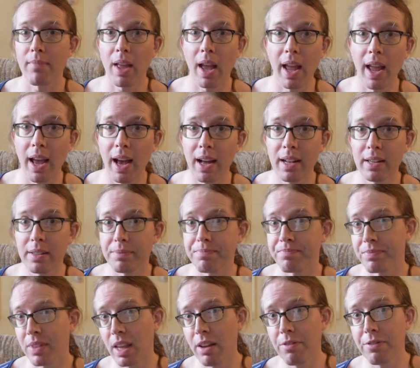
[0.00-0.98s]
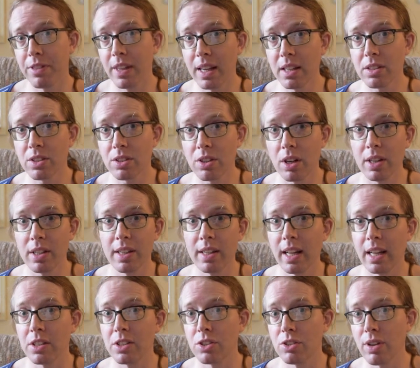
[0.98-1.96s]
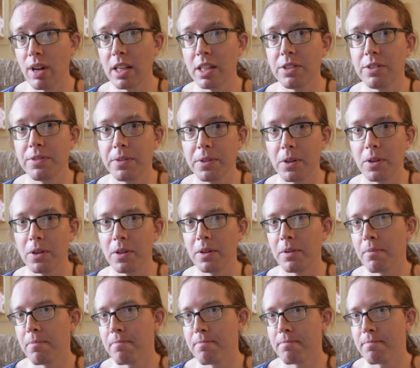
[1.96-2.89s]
And if things start to get stressful,